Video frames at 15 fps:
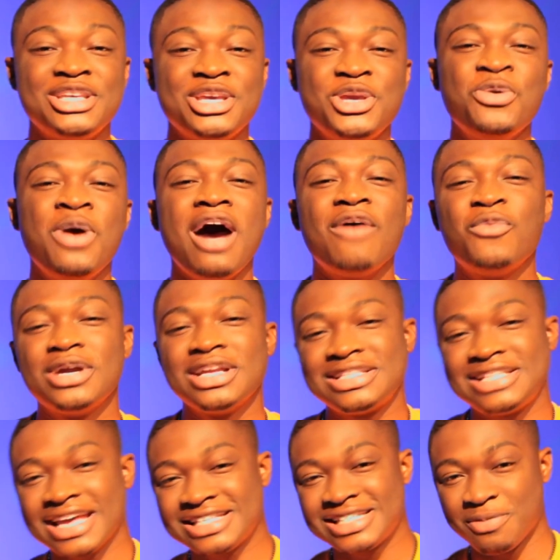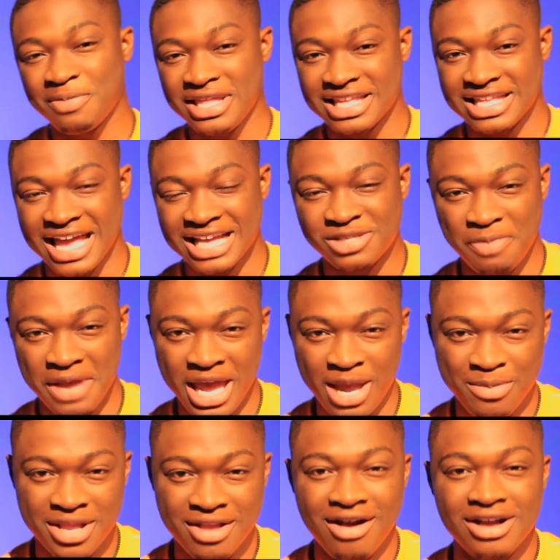Do you have what it takes to be the next
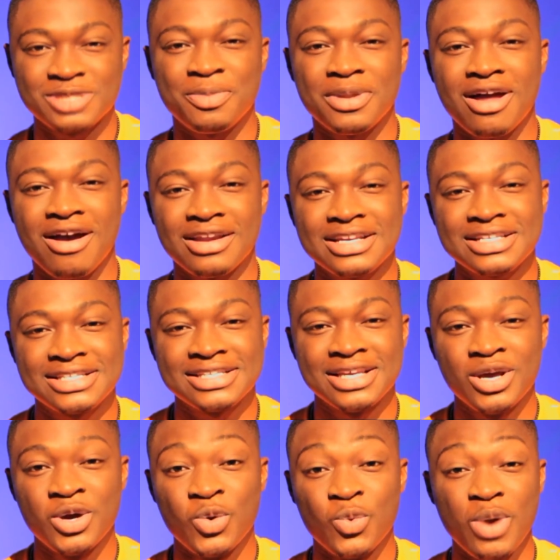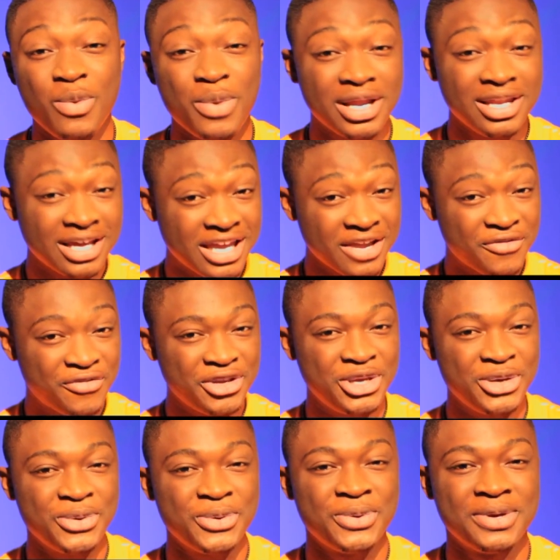Bahamian gospel artist? Well, we're looking for
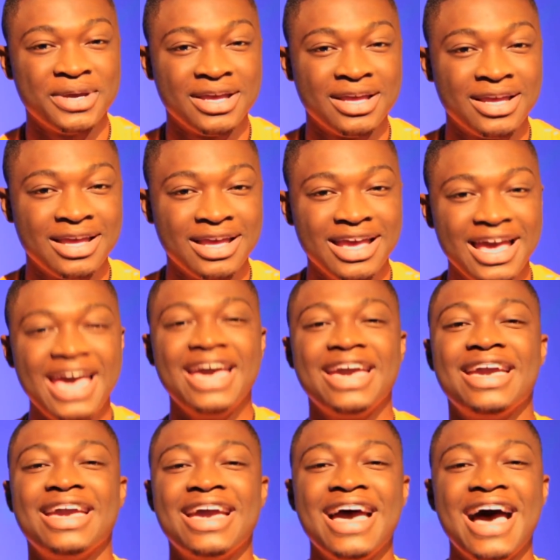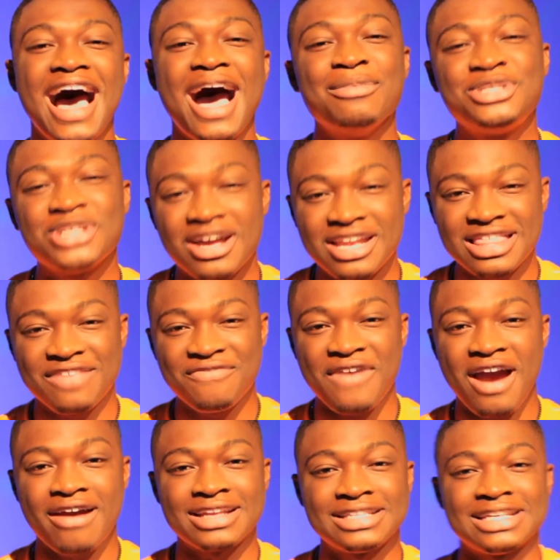you. Hey, I'm Jonathan
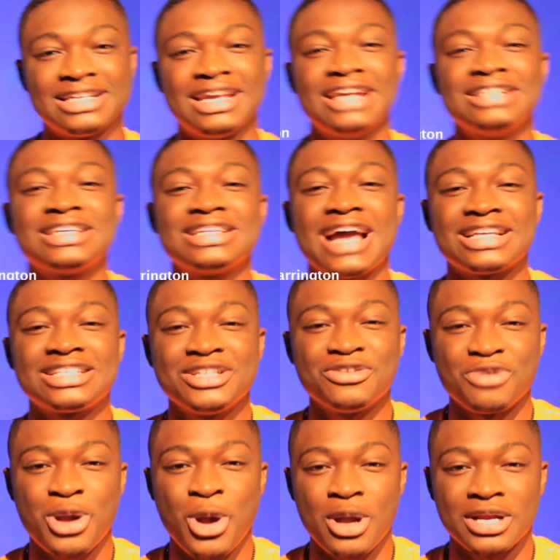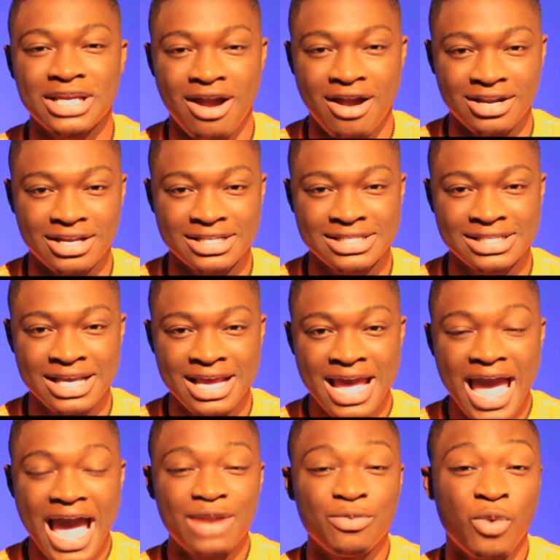Farrington, international recording artist,
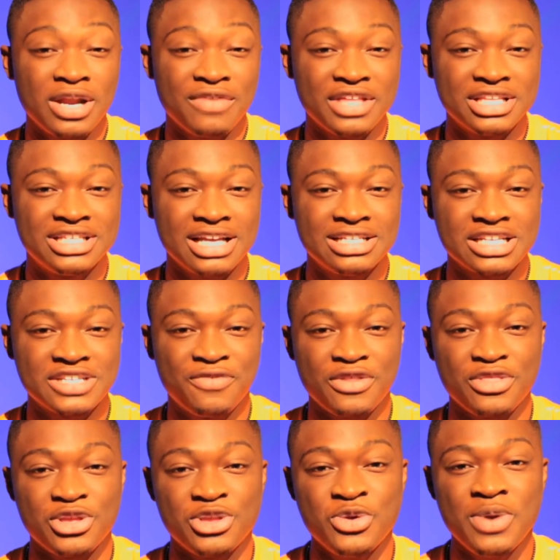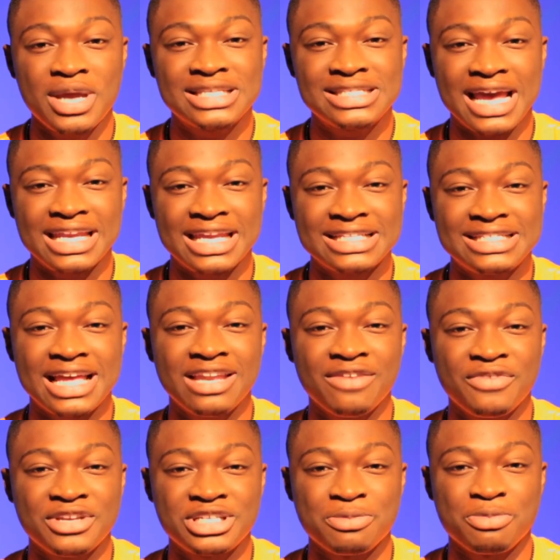and one of the judges for the new exciting
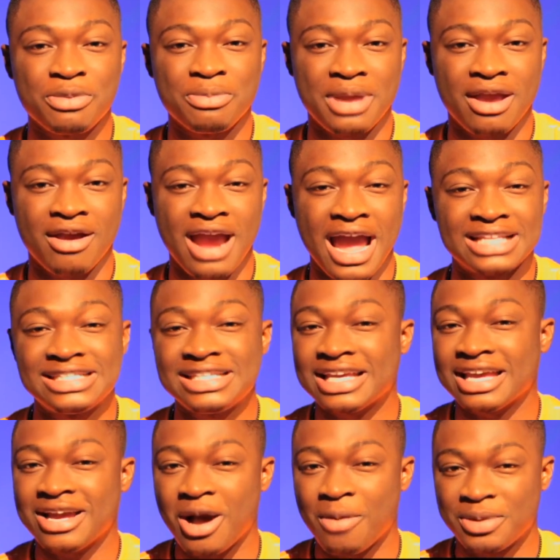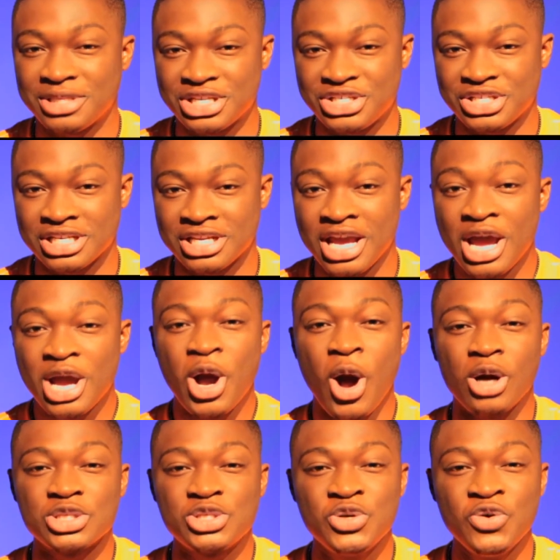television premiere and singing competition called